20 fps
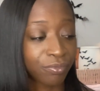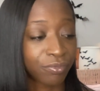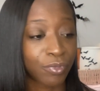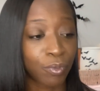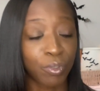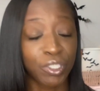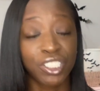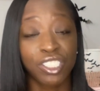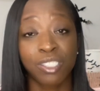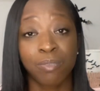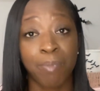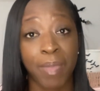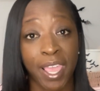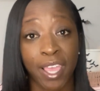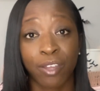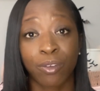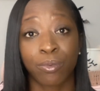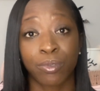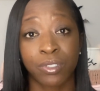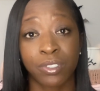which is
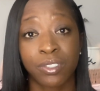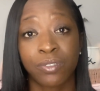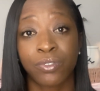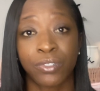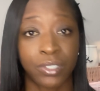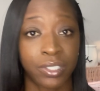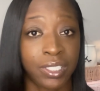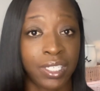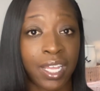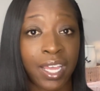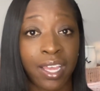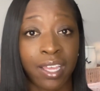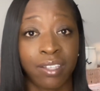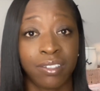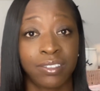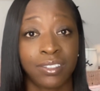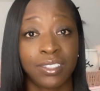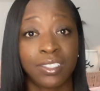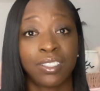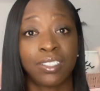backwards for a
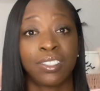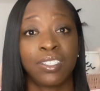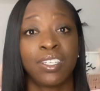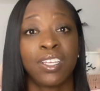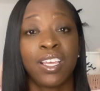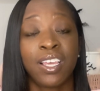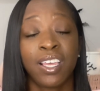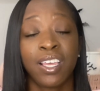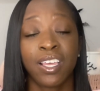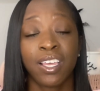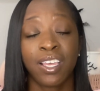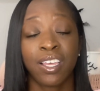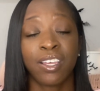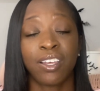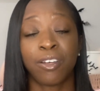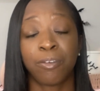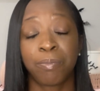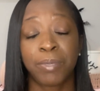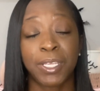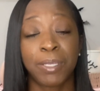lot
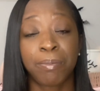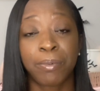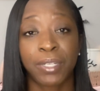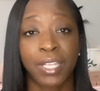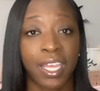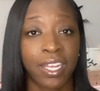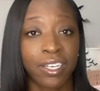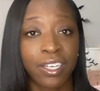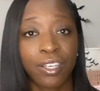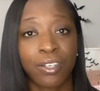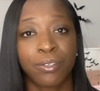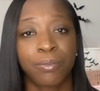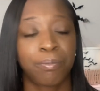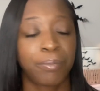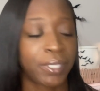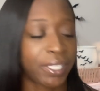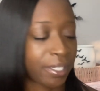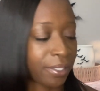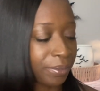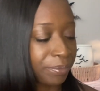of people I know.
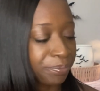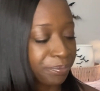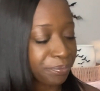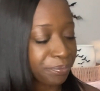But